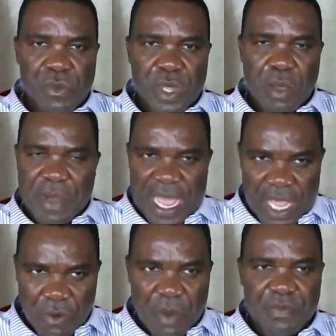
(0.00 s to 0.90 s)
Buy
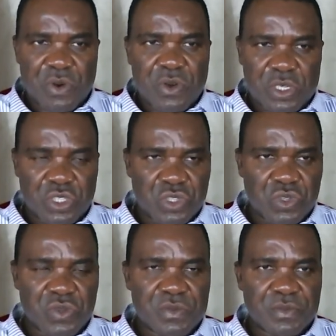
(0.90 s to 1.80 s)
our product
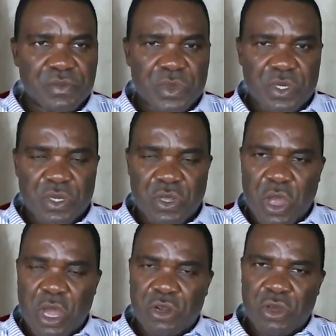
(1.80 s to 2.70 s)
too.
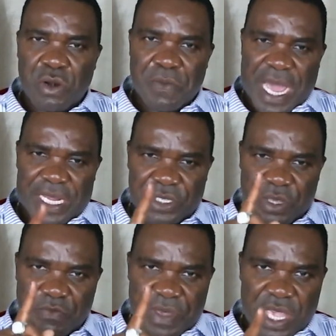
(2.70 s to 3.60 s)
God Almighty
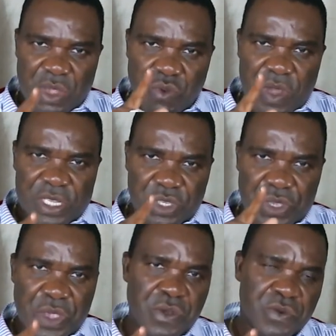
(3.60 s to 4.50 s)
be with
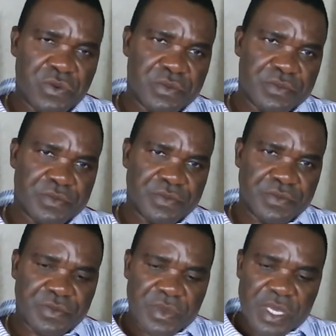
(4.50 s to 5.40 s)
you.
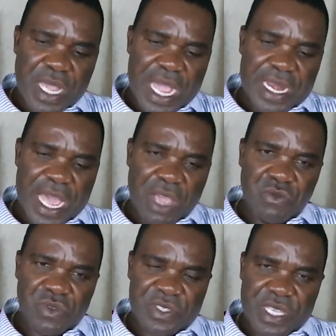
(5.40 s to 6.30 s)
And I
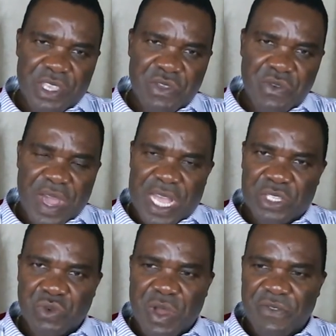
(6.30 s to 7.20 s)
will see you
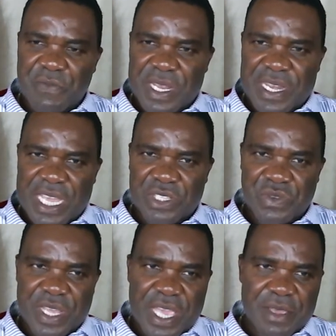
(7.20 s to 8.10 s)
at 12 midnight
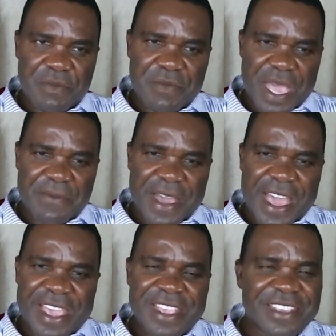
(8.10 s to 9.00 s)
today. Bye bye. Bye.